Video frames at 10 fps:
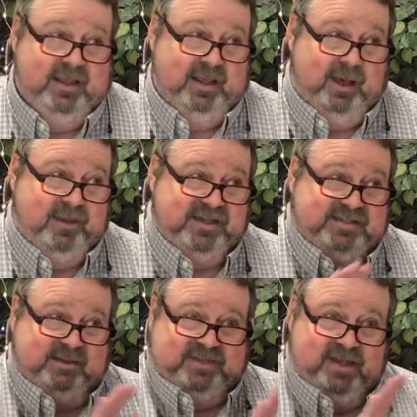I mean,
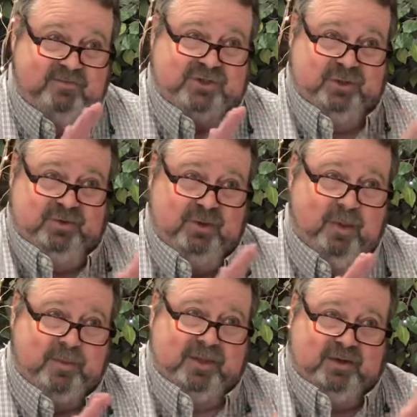sometimes you, you
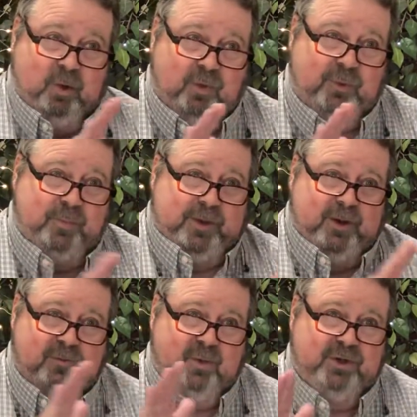may be going through a
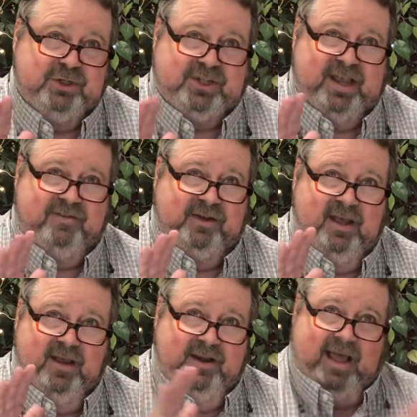period where you're just having
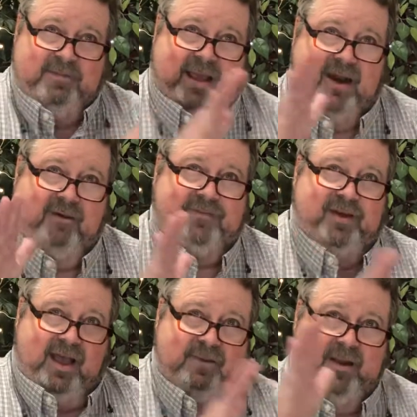nightmare after
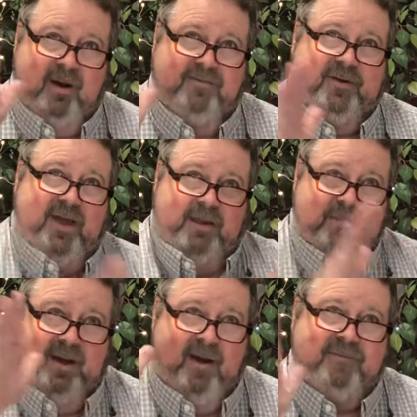nightmare after
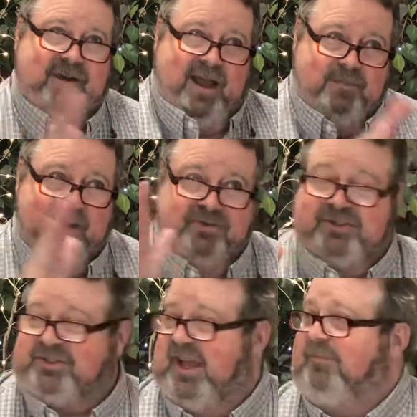nightmare after nightmare. It's a
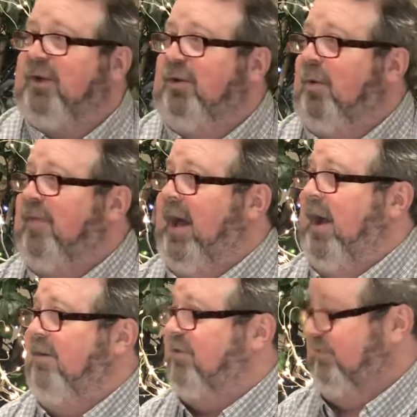good time to anoint the
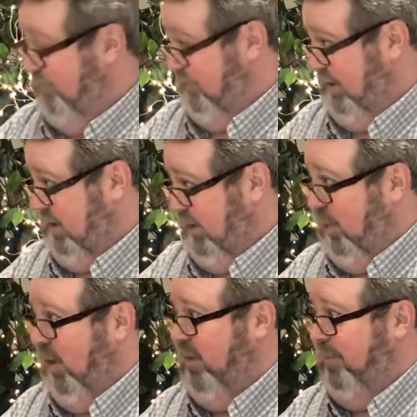house,
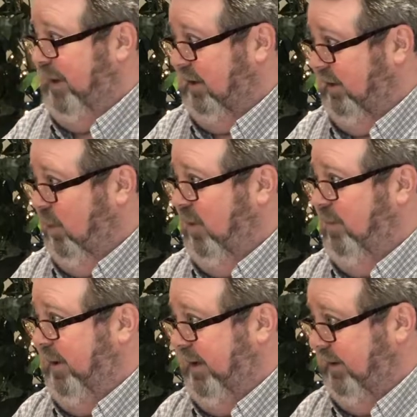anoint the pillow, anoint the
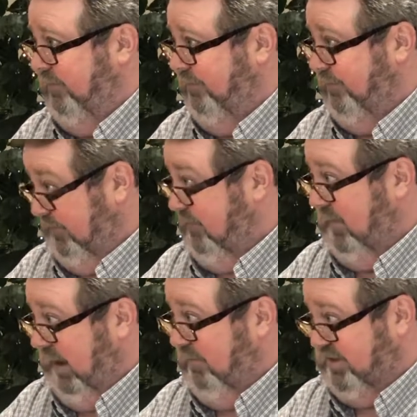bed.
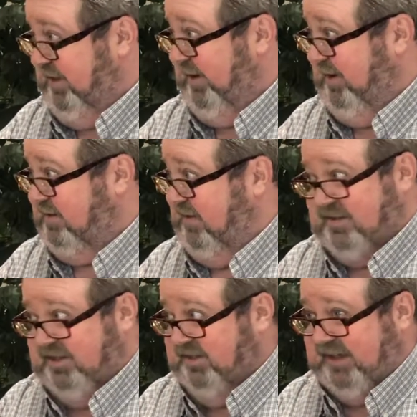I'm serious. It's
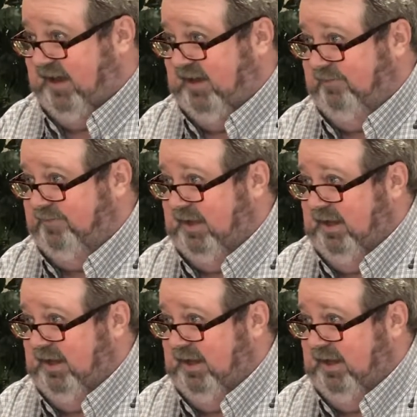a good time.